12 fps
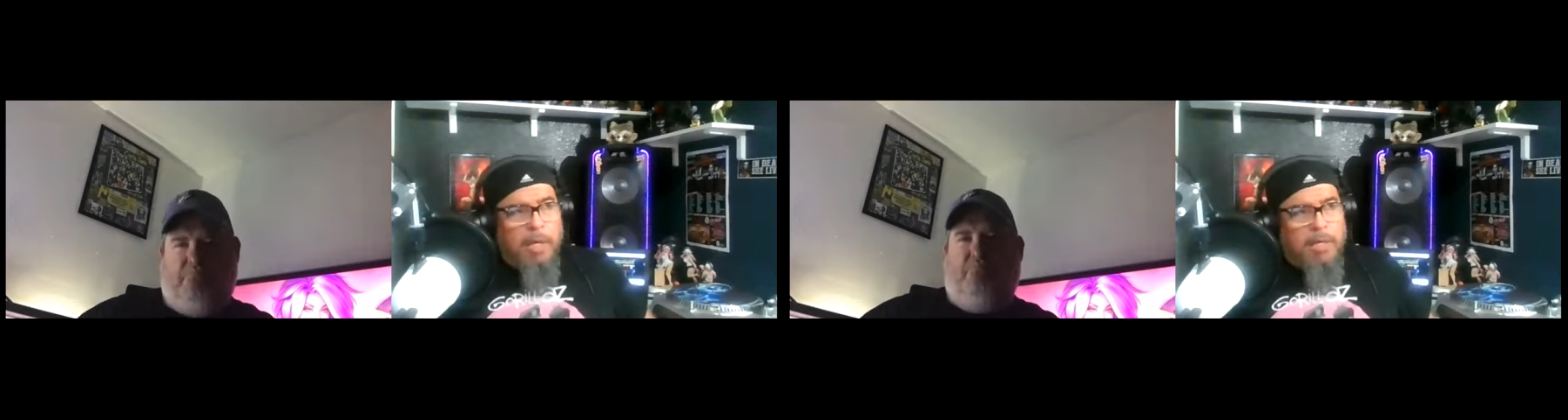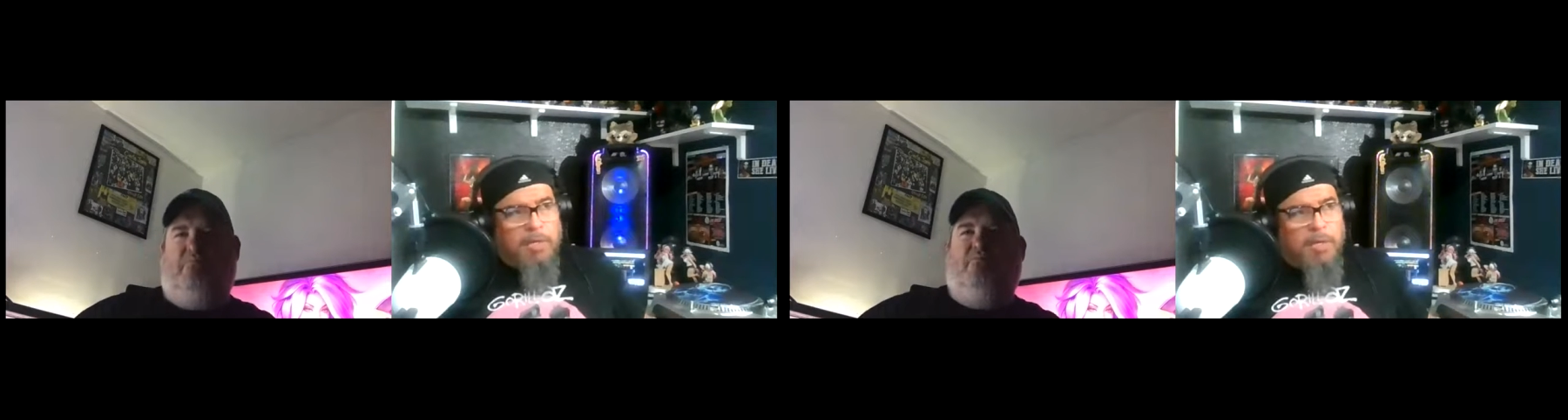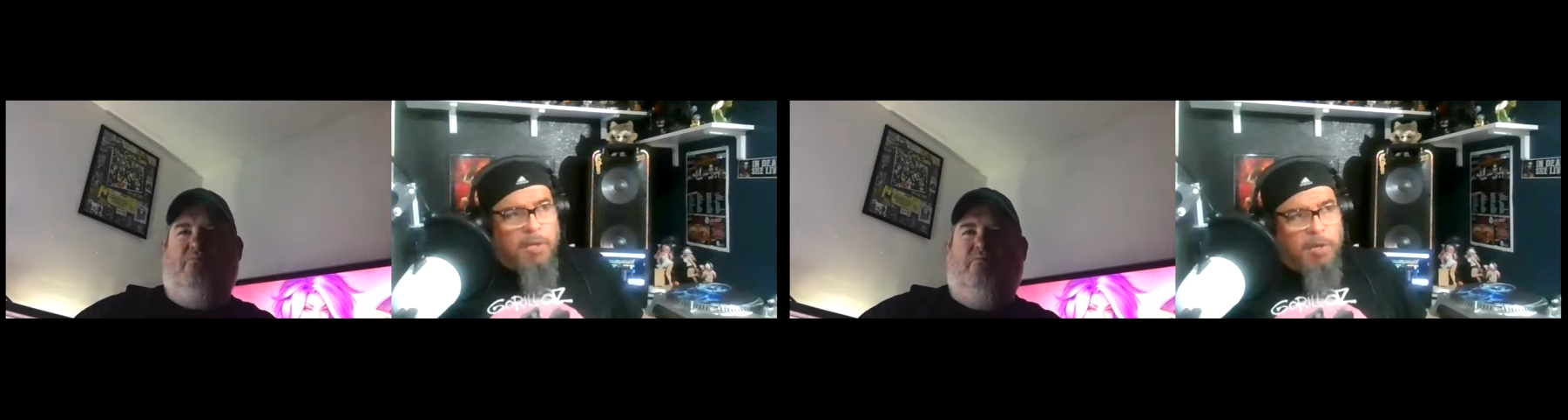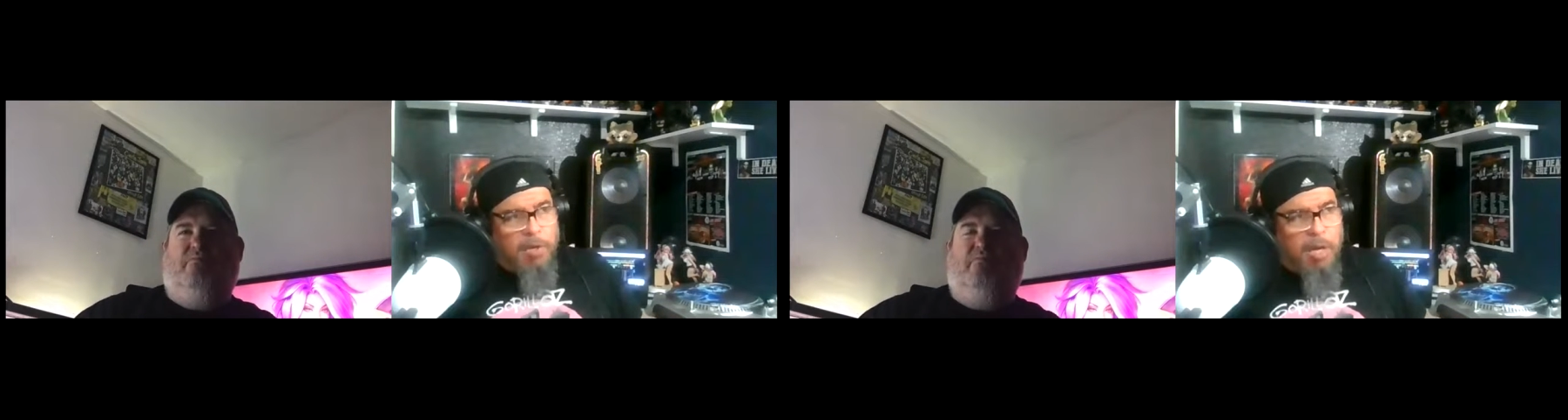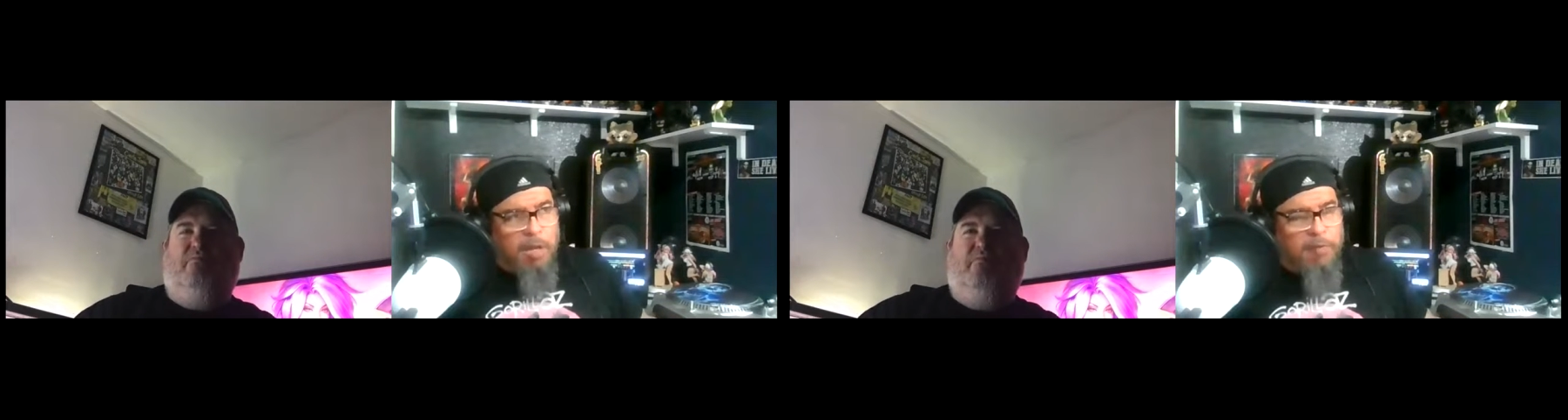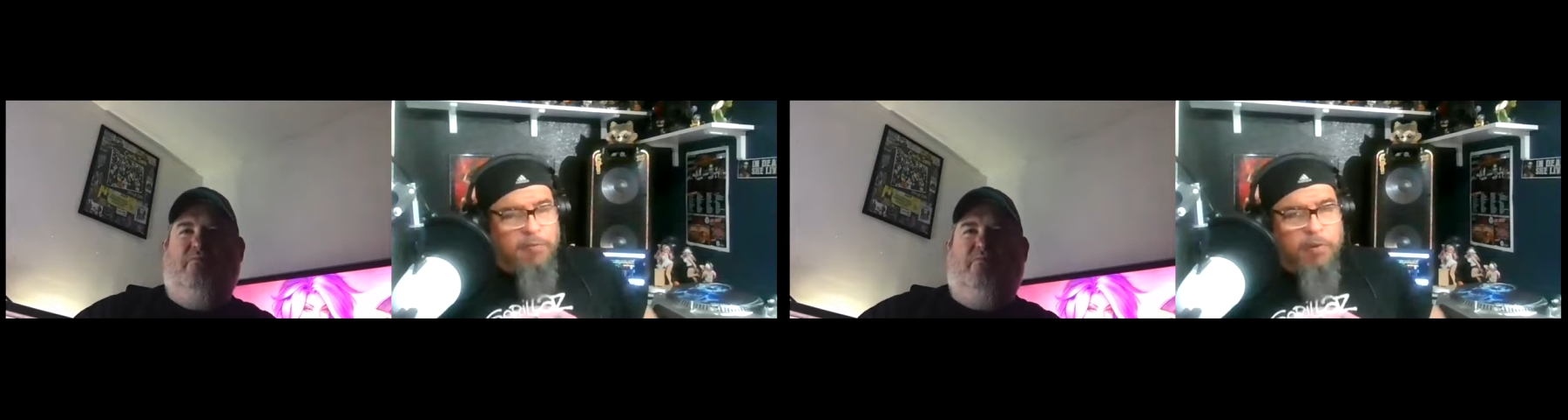Southern
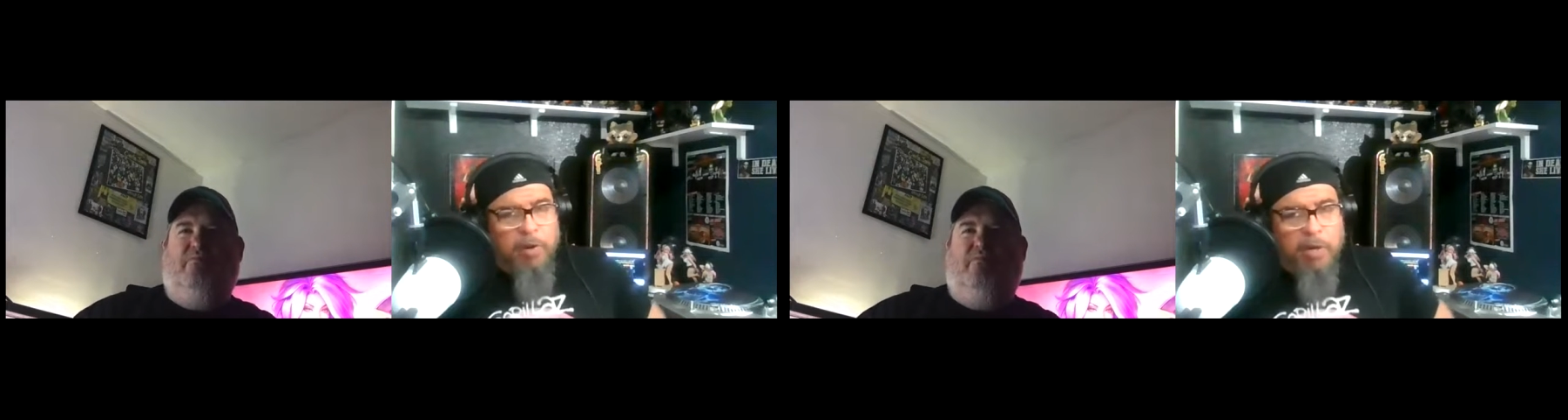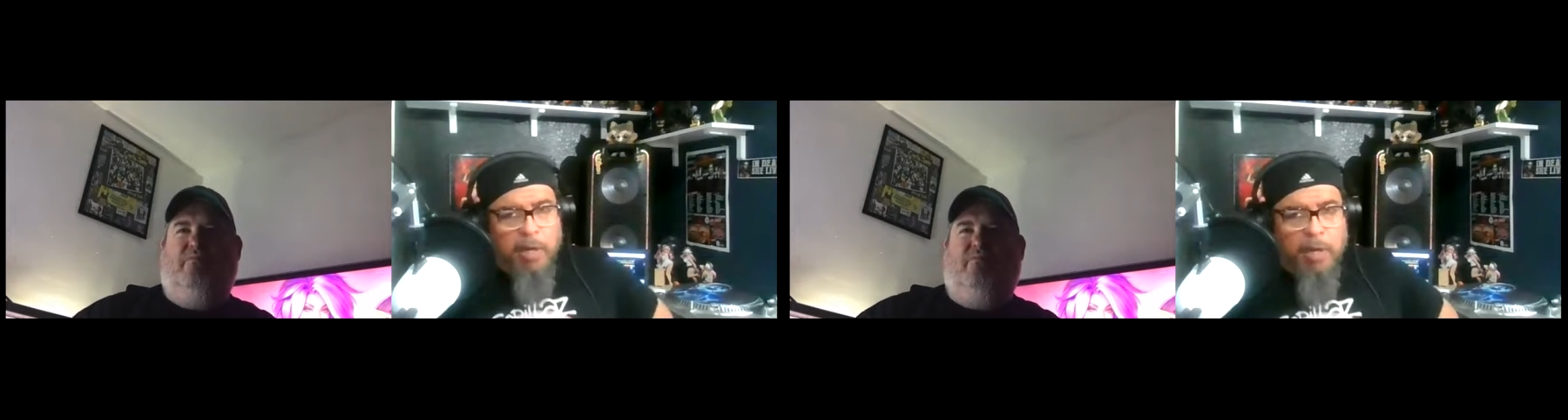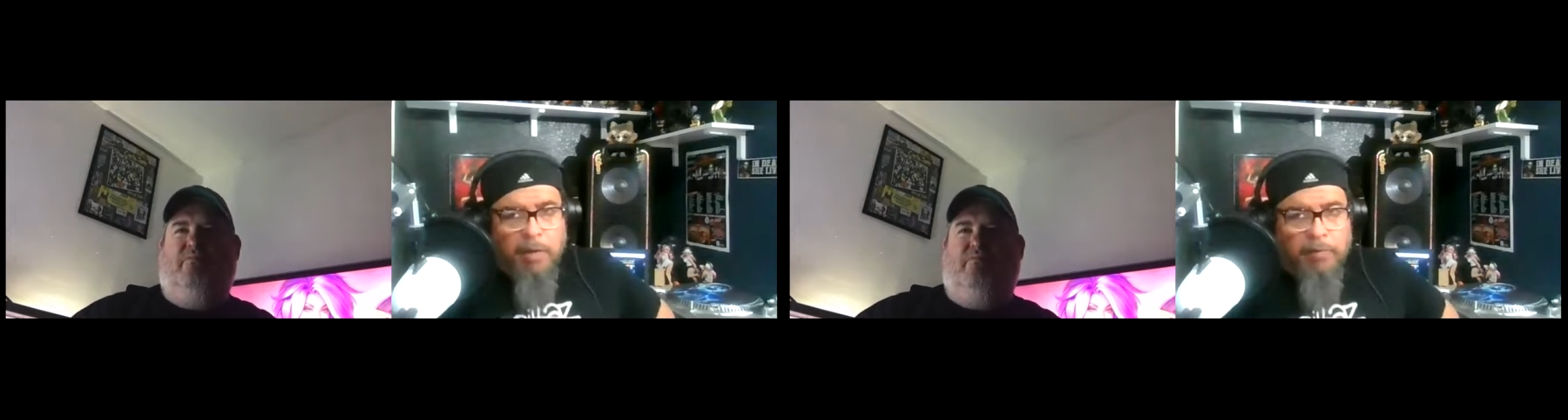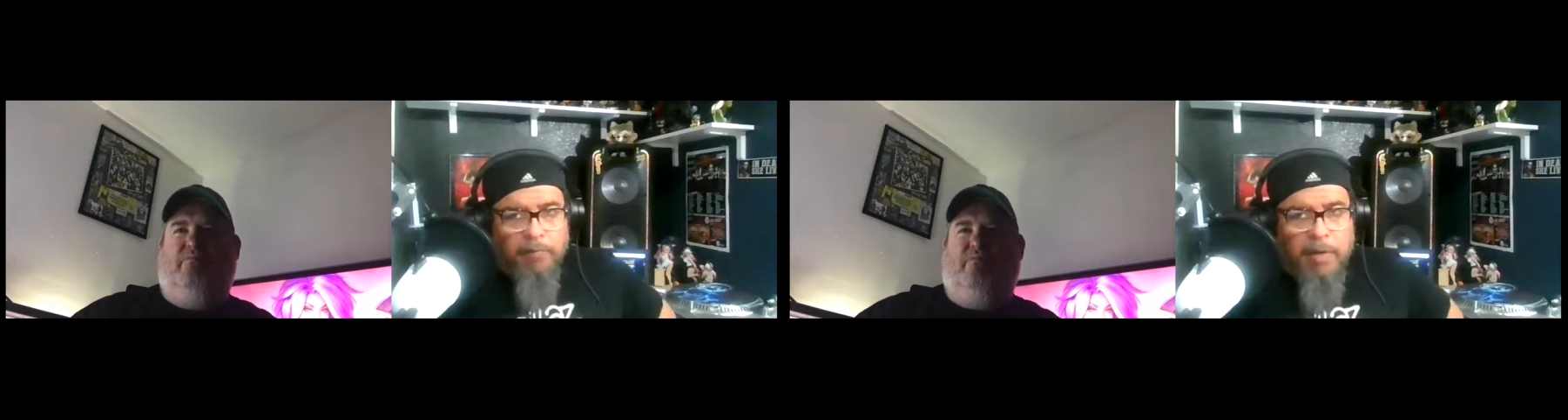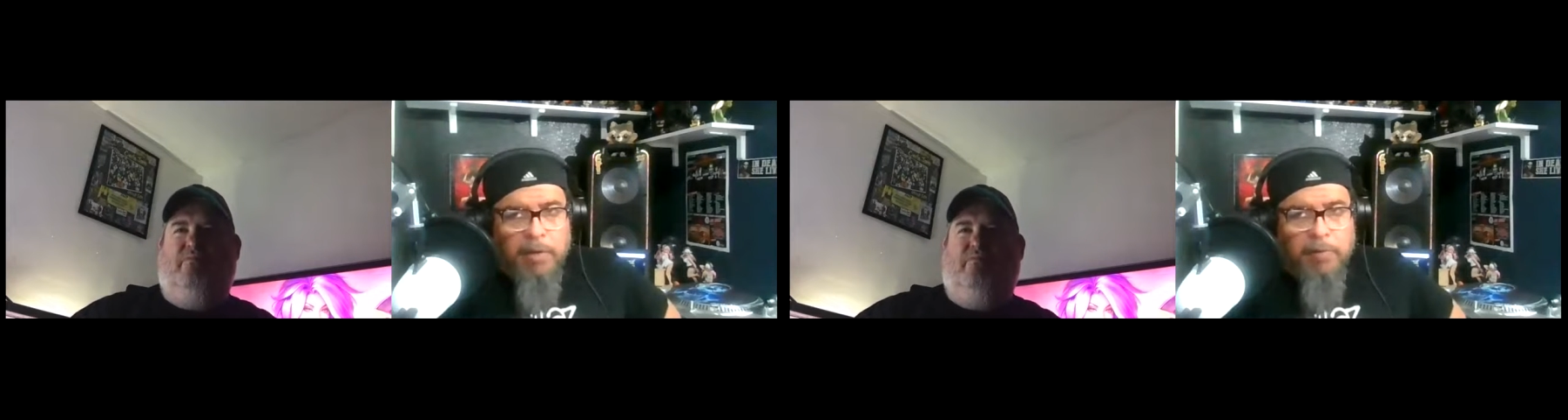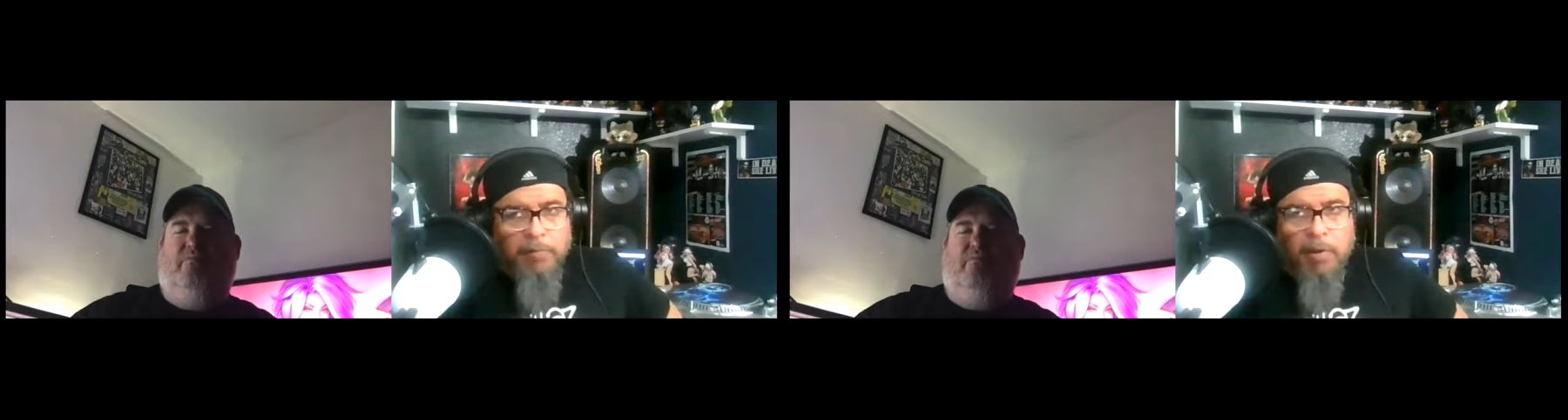California in
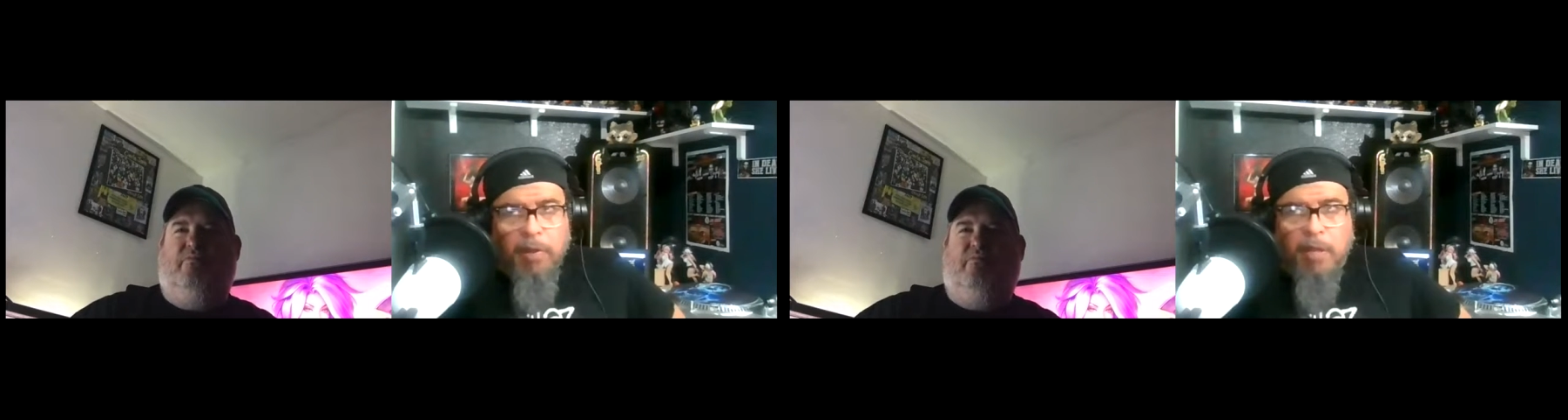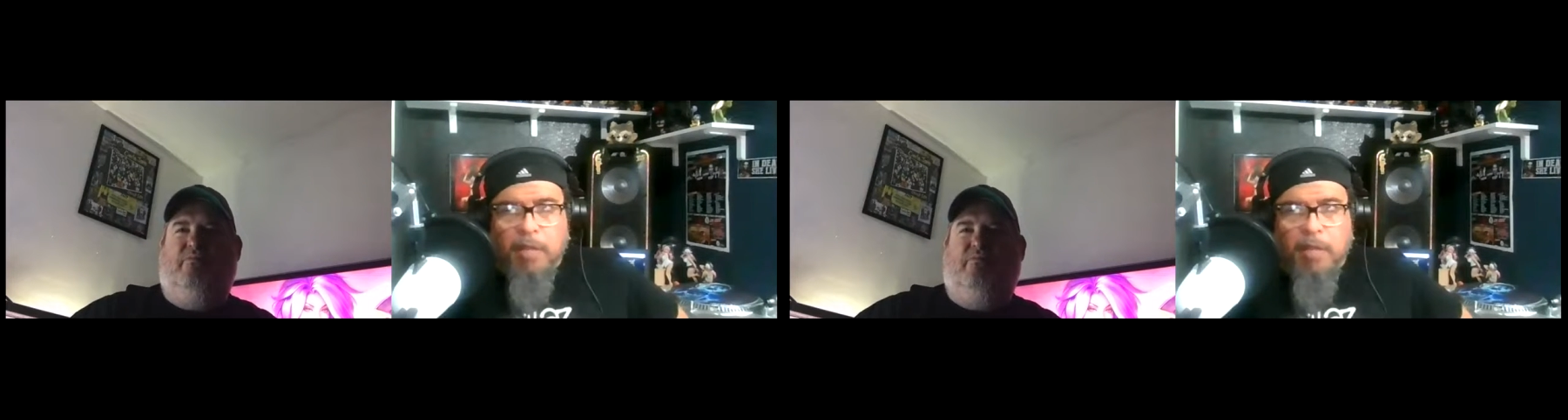Victorville